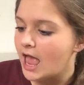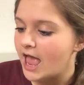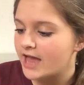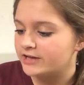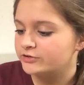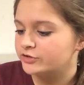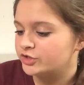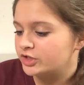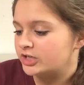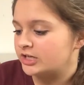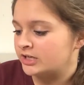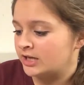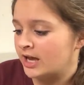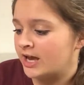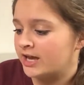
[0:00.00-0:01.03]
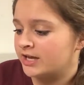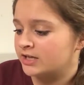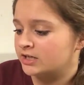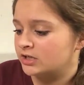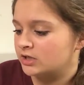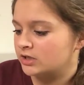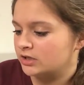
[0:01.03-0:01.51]
N G E
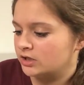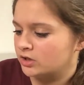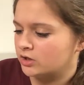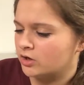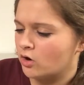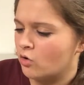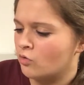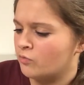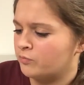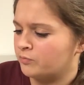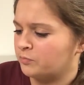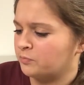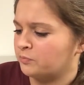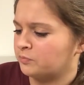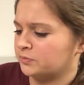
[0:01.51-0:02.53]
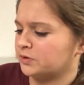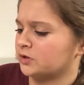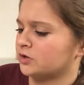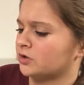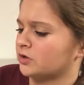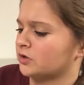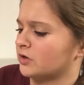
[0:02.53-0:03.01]
N
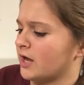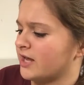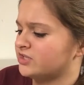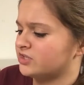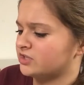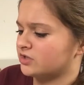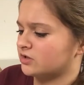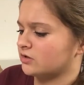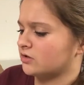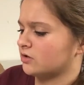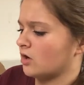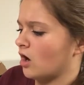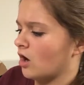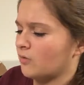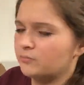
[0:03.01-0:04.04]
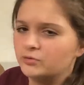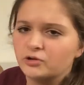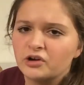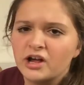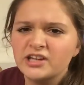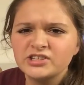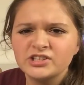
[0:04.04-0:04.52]
Coupler S
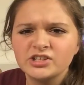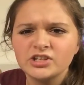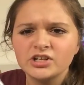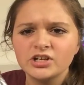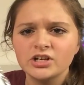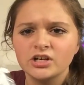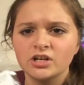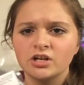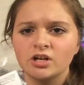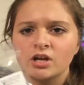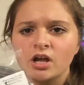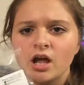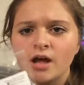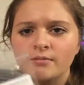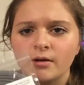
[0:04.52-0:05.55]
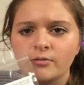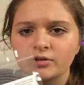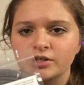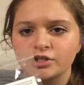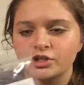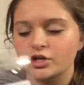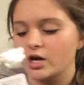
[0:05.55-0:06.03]
Coupler Ester. Not
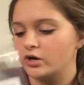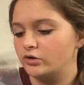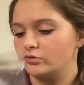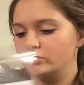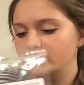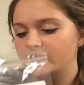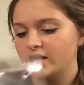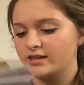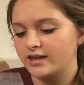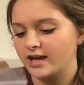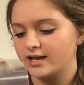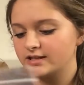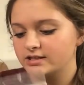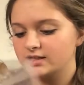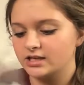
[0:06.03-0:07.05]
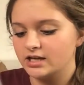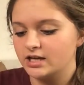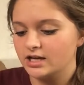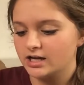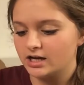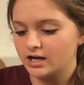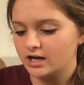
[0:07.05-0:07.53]
really sure how you say that.
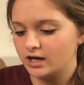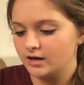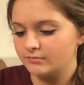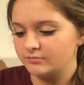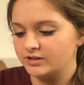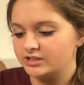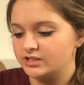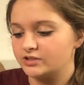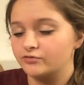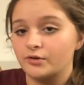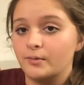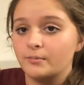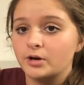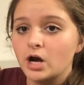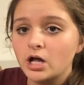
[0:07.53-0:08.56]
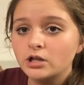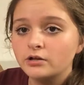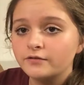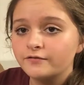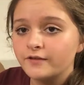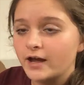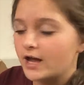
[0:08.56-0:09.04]
Um, this is from
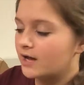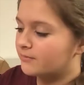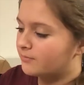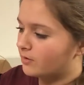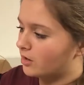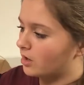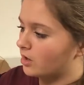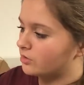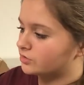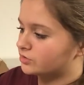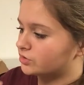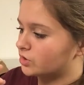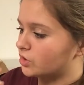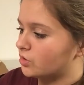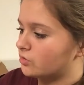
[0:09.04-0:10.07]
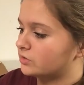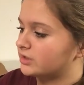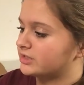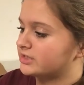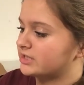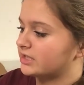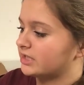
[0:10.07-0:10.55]
Color Fab. Also
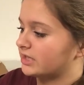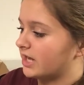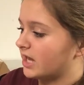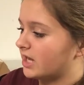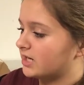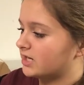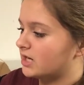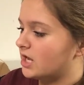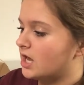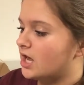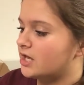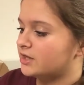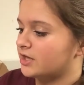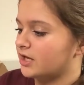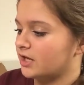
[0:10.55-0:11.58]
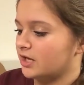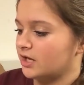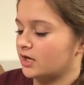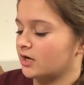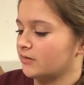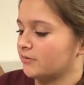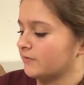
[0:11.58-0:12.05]
listed again the
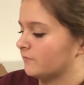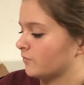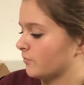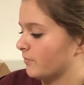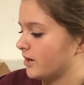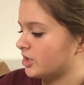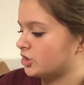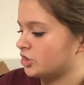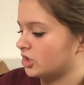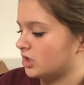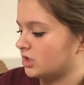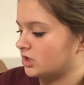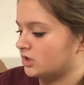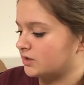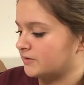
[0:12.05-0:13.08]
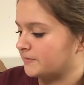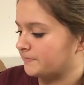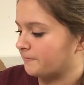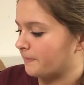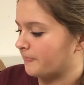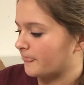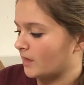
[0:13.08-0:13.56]
um, information.
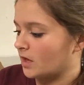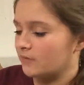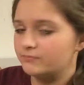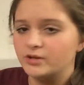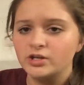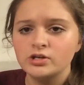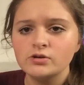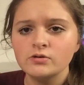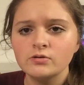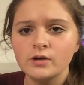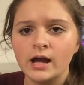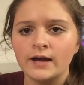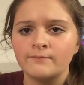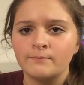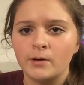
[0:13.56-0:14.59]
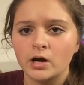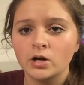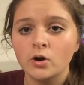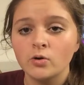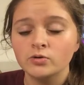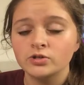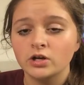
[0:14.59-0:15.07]
Um, they do have
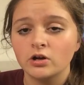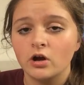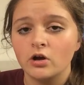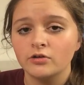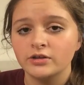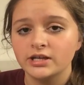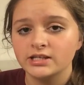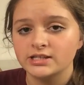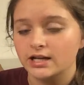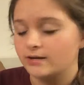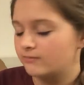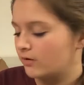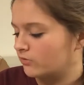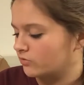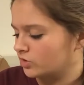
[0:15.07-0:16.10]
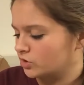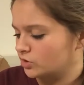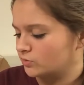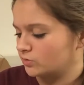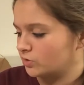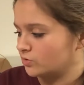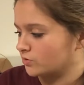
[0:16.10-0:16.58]
barcodes on all these, and I'm not really
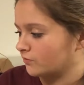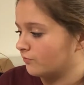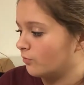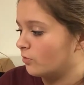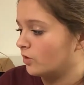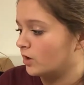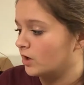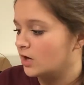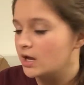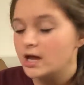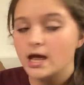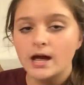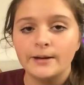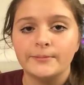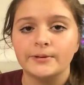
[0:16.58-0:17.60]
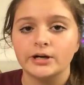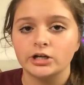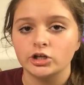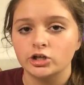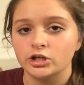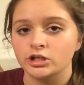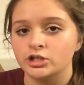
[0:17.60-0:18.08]
sure what those are for.
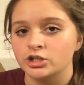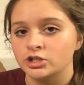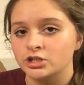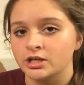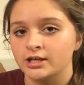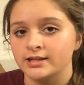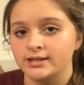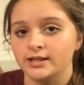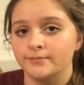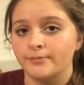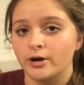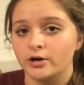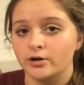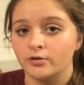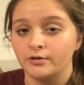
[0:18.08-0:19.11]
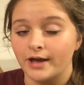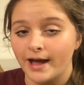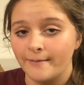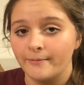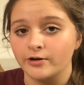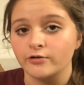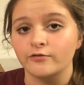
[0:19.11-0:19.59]
But you could just get the barcode
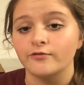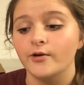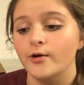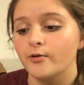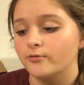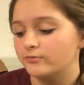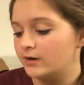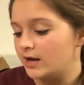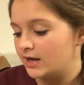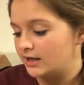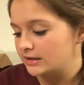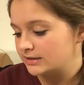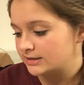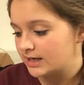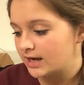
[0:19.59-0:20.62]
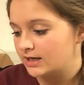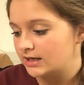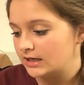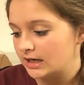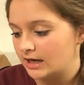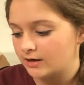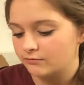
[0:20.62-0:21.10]
app on your phone and scan
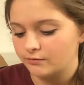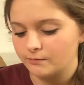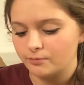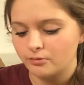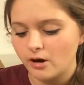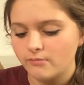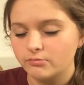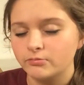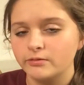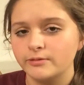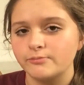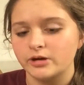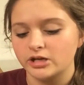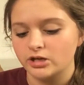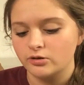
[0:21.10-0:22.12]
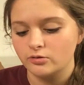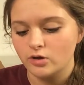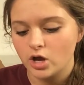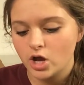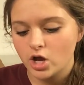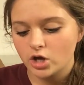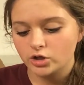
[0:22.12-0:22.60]
it. It would probably bring
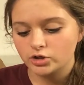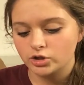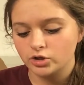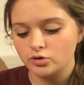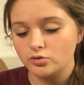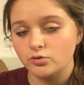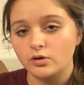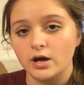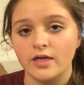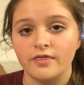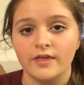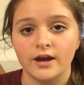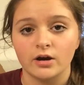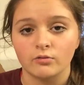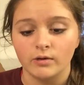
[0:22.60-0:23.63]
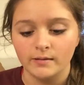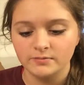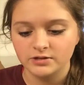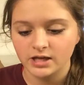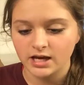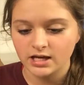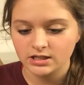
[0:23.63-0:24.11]
you to their
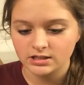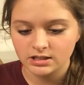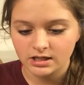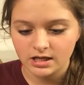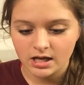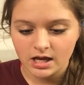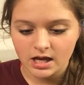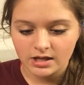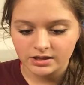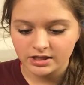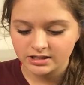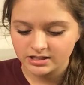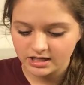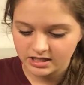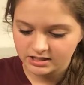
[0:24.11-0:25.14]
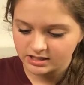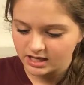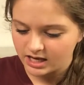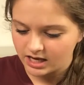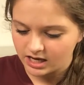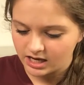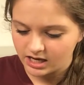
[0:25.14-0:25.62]
website. This is
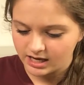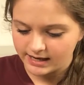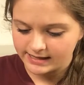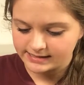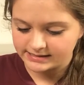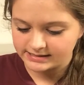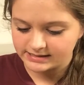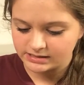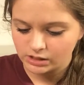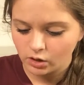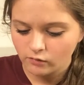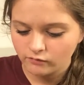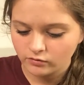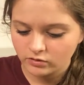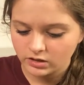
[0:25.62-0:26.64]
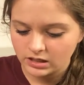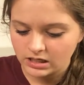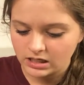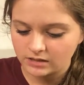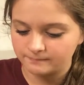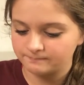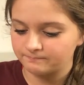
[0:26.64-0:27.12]
a
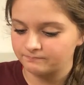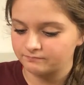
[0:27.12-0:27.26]
silvery